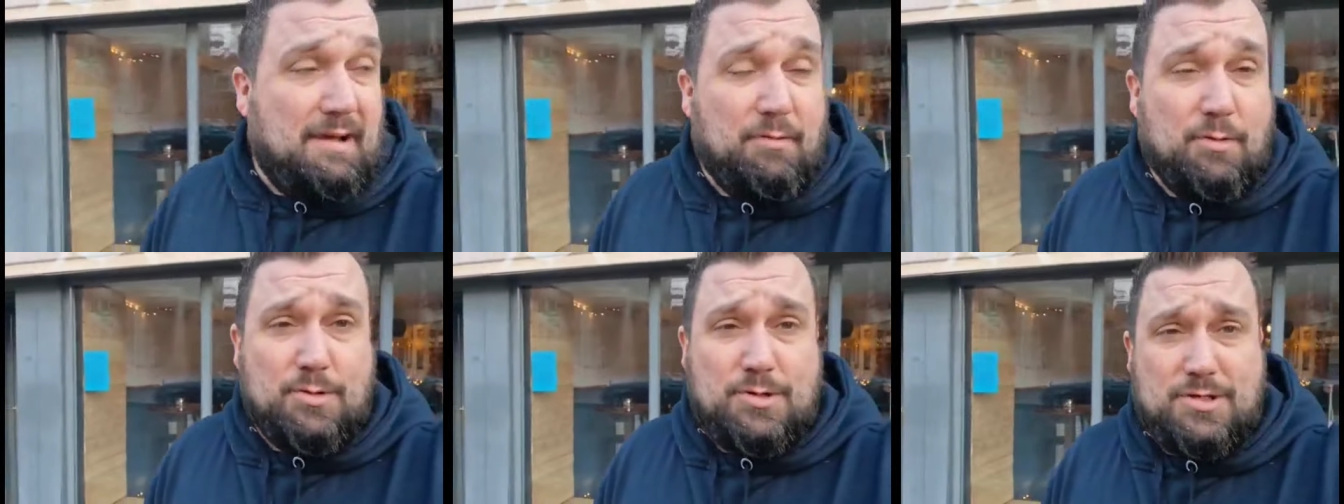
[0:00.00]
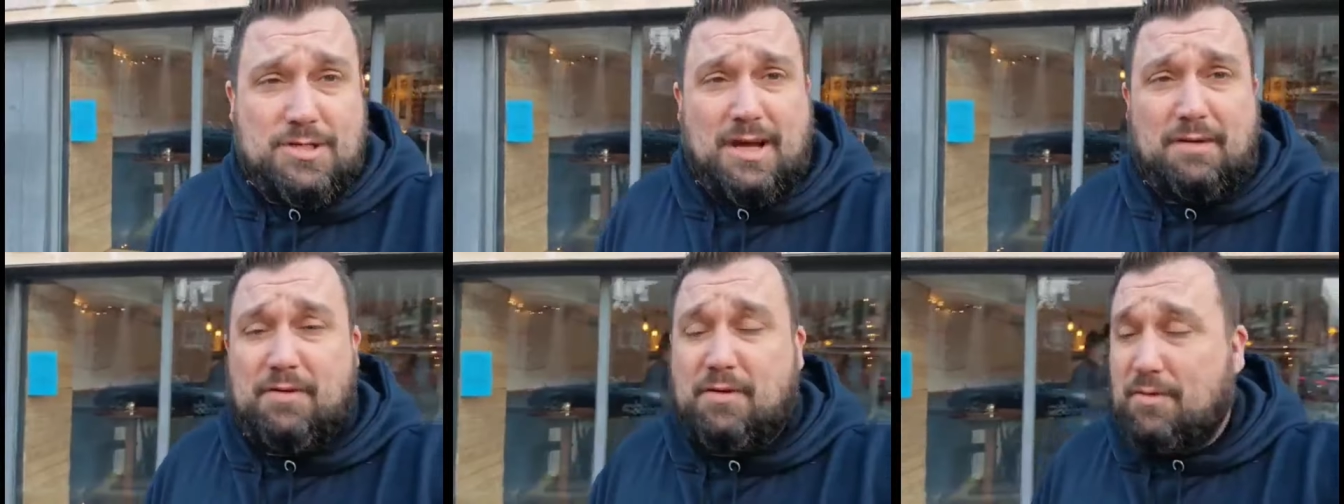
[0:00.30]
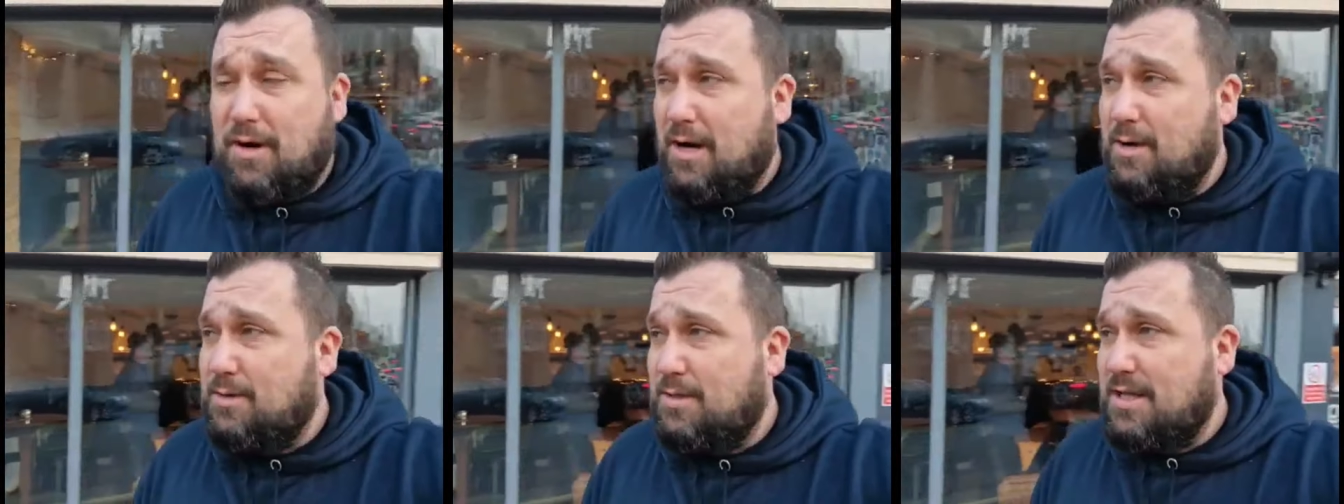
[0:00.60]
the which is over the
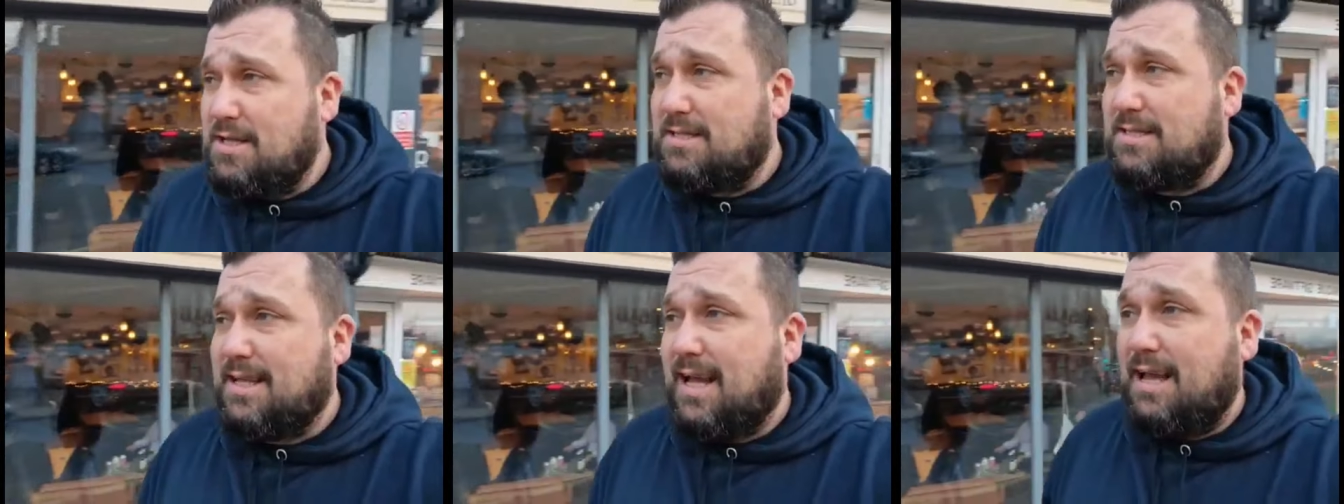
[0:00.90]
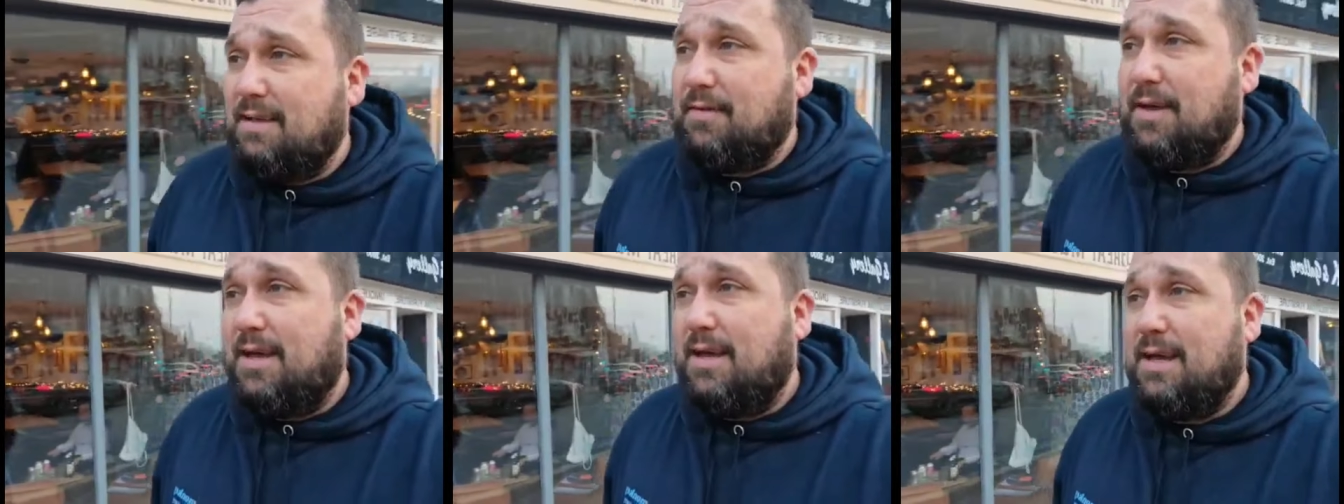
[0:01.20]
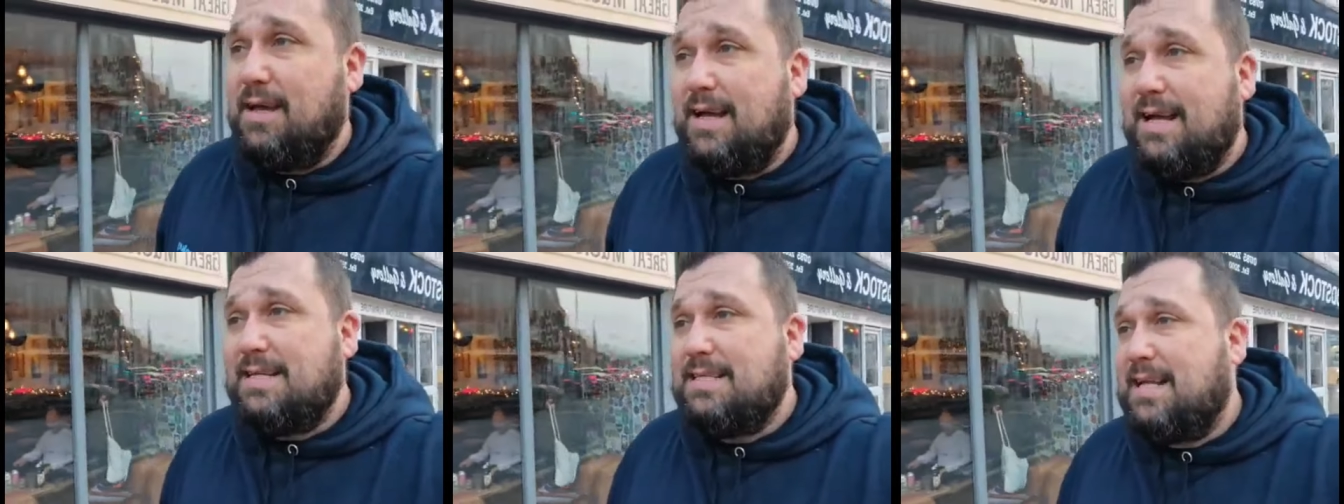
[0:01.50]
road did save it.
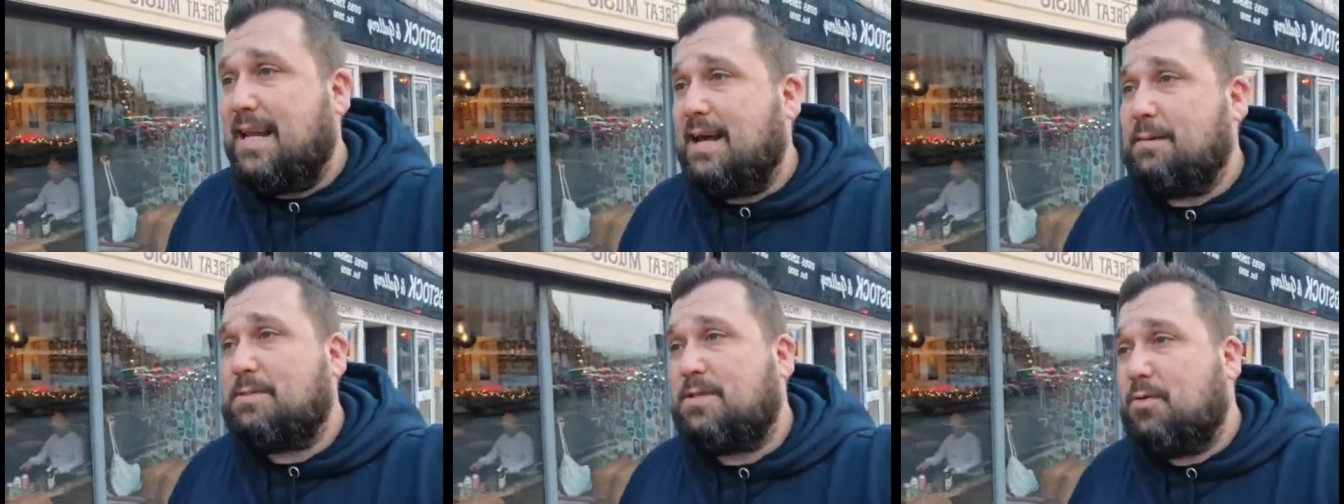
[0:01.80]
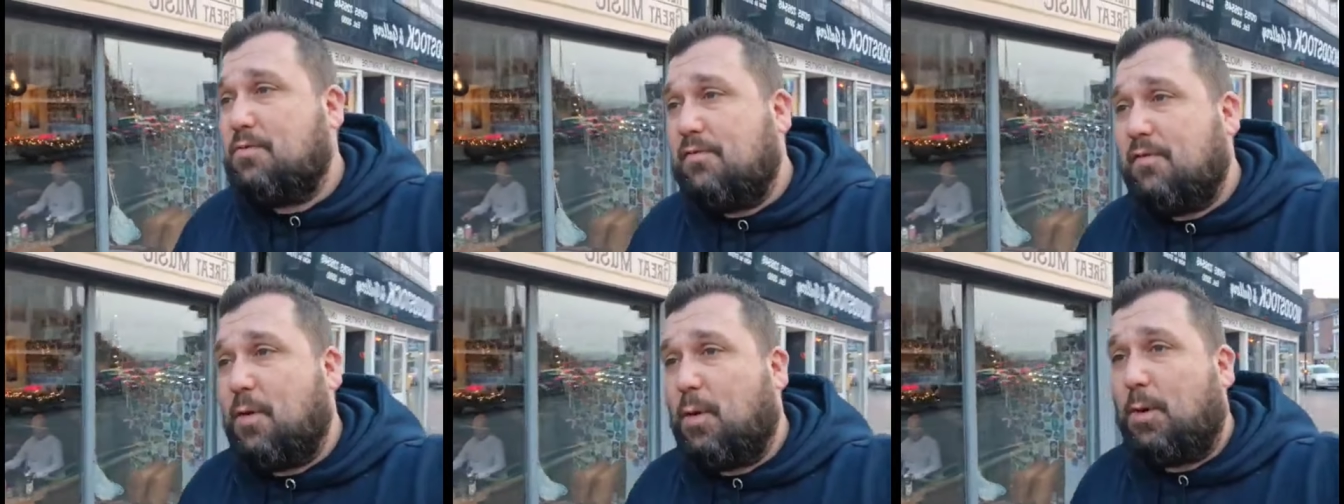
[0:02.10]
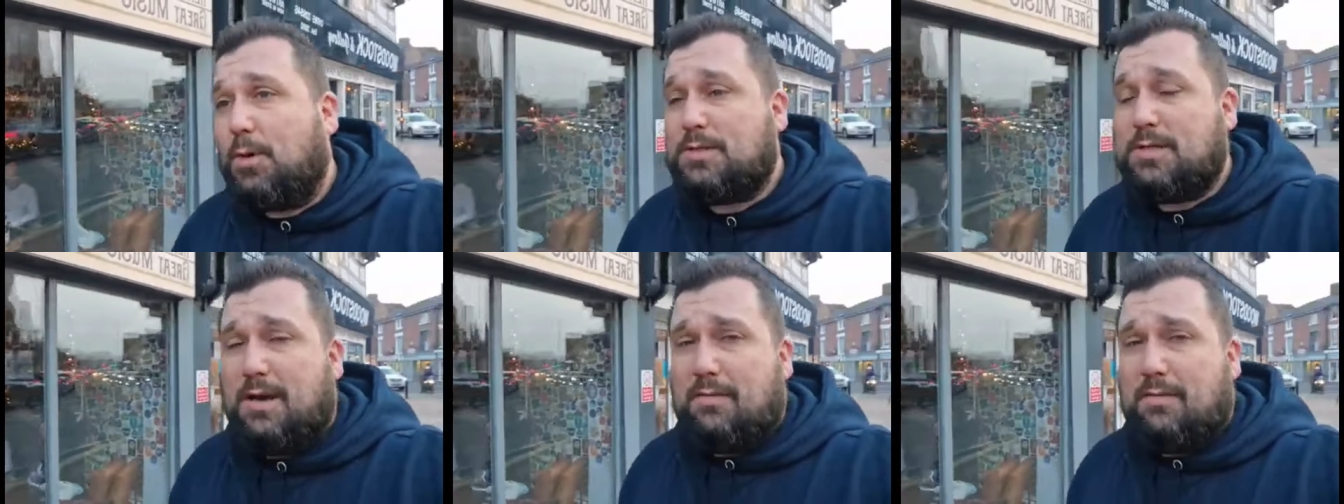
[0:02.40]
Didn't happen until four,